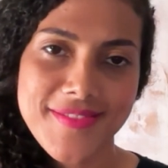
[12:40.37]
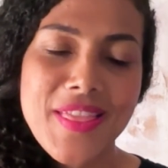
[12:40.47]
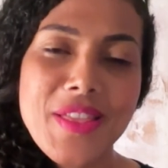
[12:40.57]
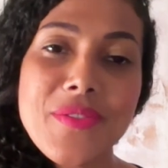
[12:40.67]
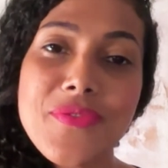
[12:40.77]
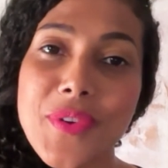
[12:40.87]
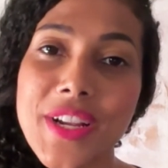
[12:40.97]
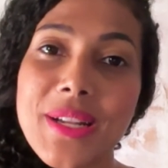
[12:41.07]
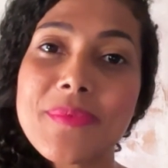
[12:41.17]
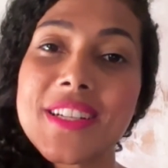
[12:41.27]
The
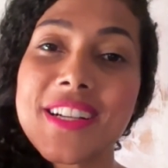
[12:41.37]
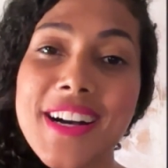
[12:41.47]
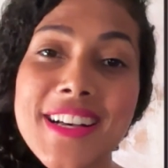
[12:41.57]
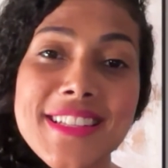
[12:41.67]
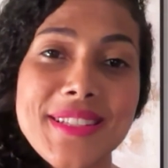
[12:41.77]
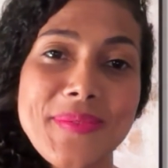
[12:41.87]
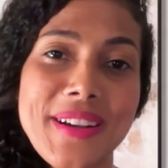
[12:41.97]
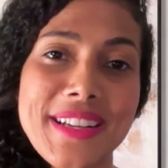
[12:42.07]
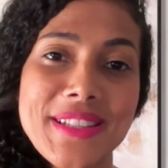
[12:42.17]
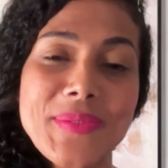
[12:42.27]
freedom to
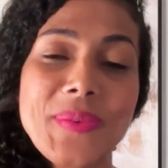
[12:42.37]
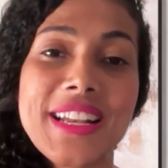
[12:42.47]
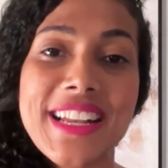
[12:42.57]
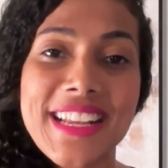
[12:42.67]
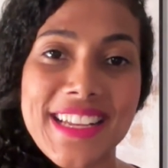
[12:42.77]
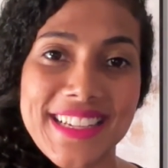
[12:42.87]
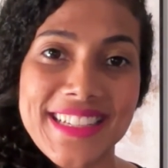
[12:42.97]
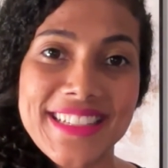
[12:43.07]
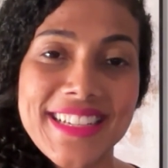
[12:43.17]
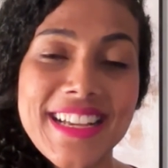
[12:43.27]
customize when
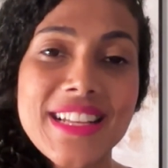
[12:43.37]
needed